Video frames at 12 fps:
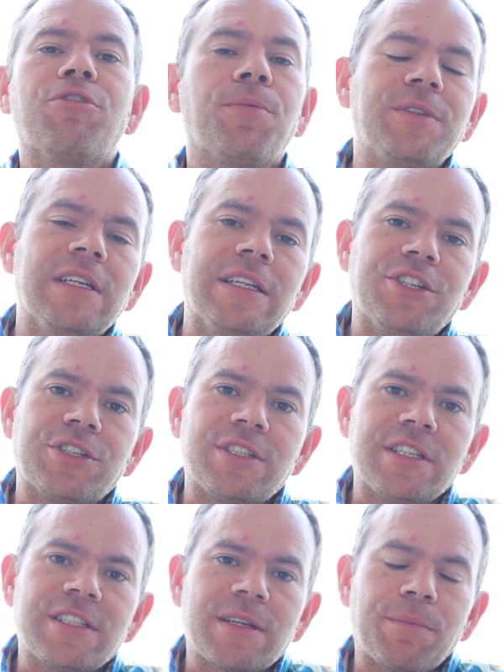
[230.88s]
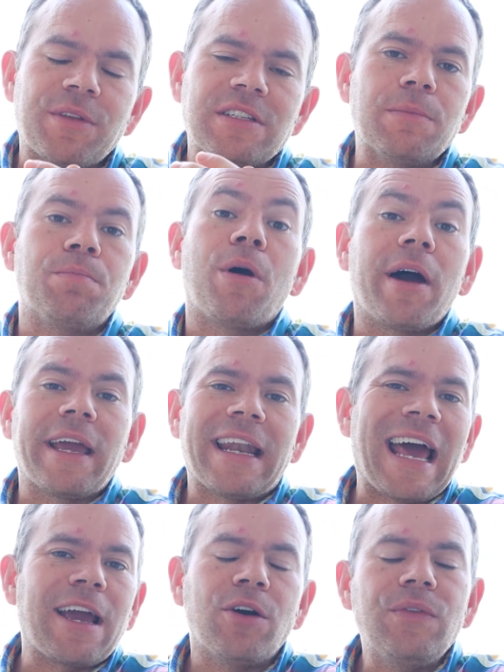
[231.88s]
property, just is something to buy
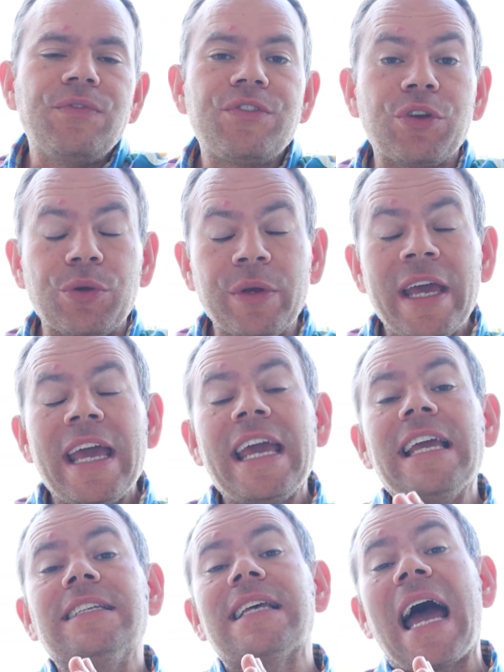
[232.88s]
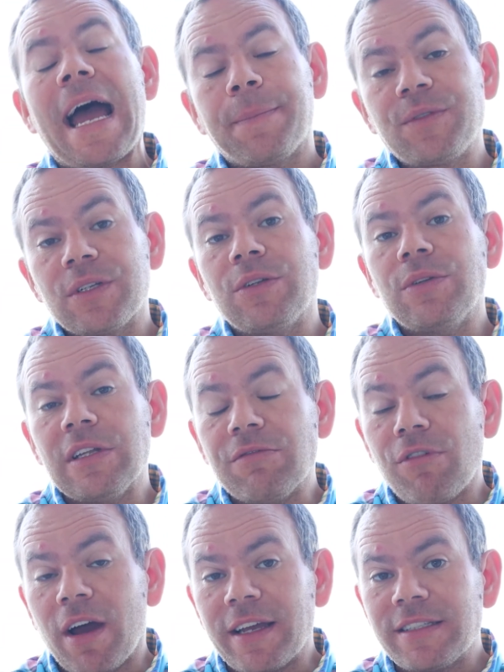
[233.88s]
and hang on to, is absolutely
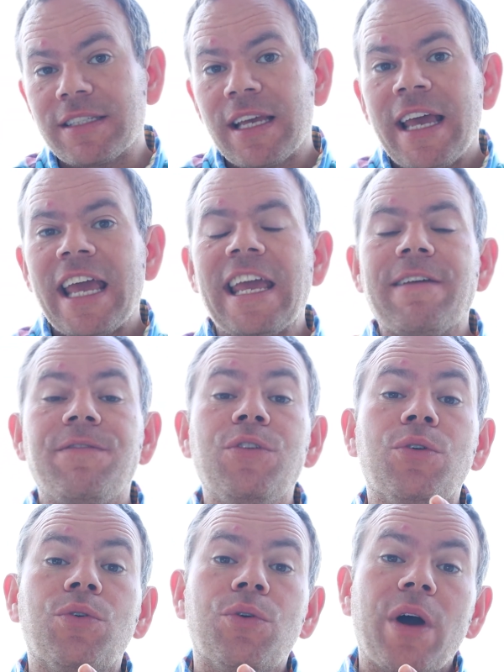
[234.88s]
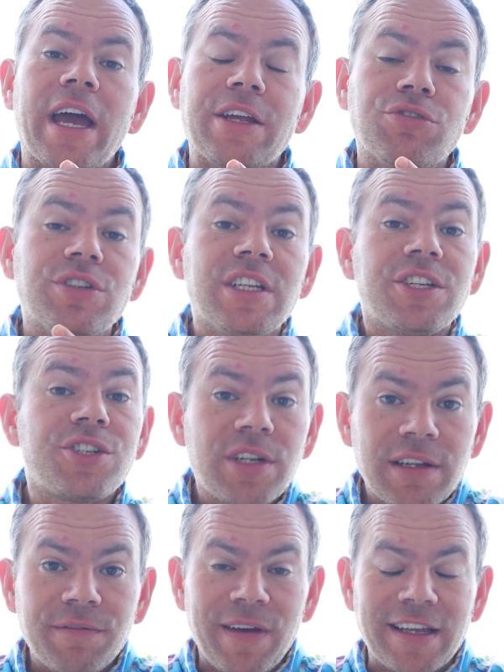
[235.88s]
right if you're a
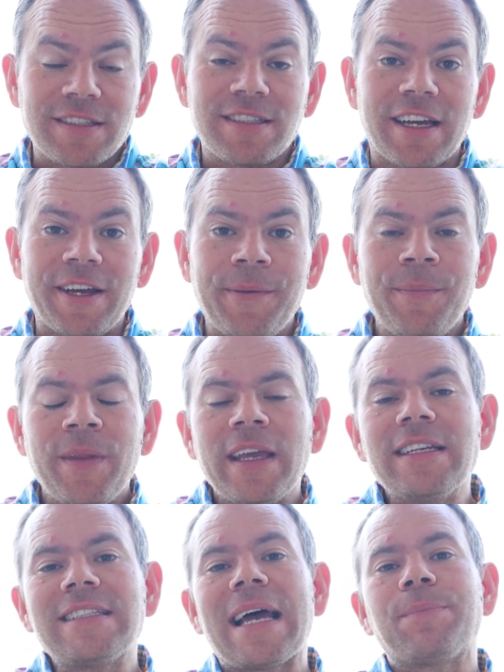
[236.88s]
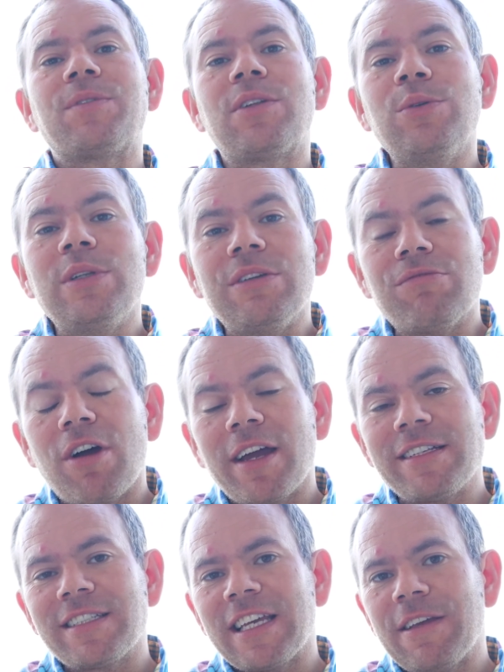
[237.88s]
traditional investor. It's absolutely
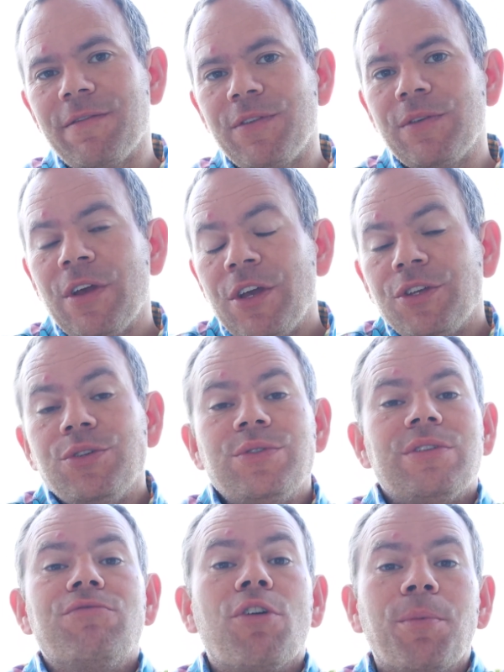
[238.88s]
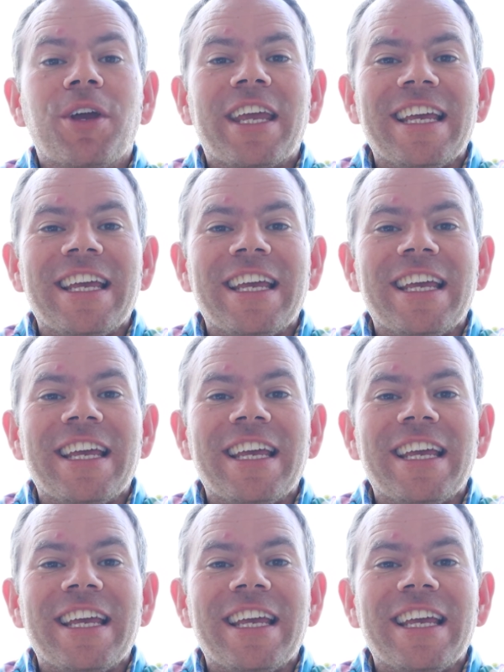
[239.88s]
right if you, using Robert